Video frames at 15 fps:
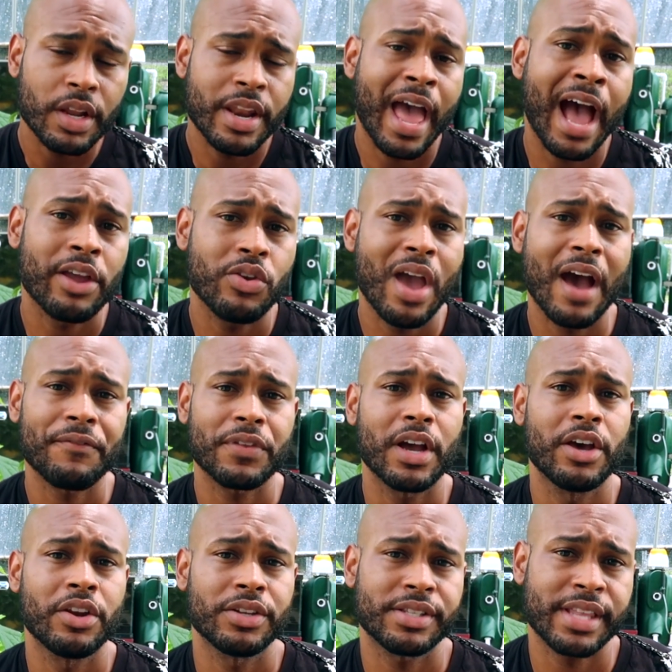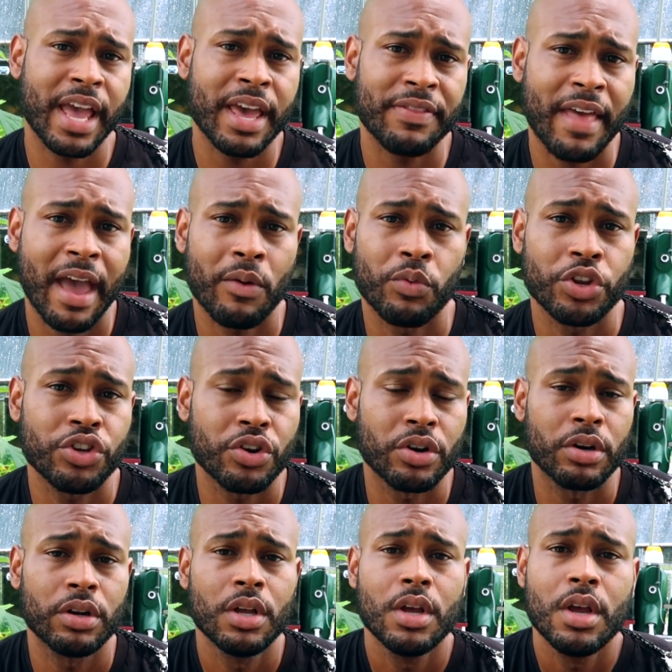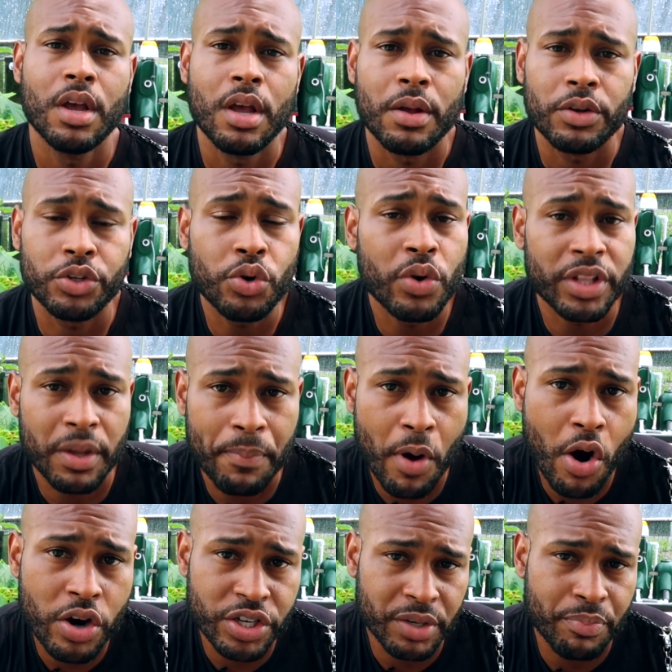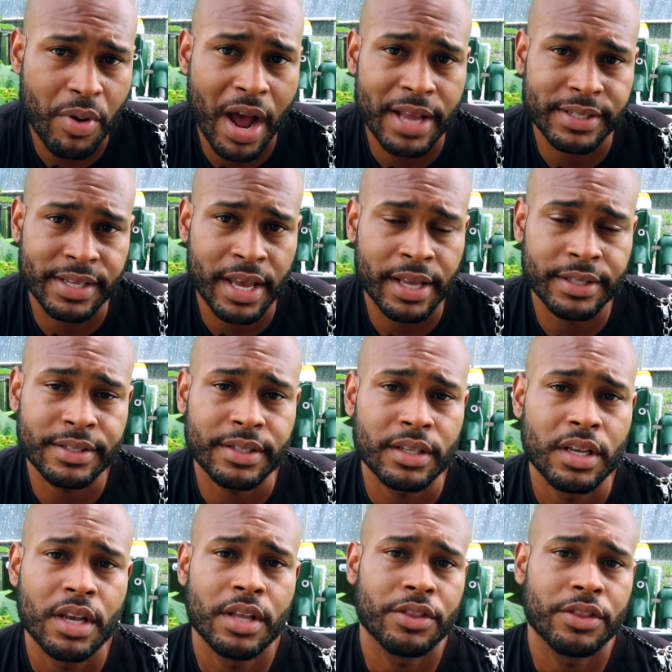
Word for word: Now you have to understand that when you're doing the purging process,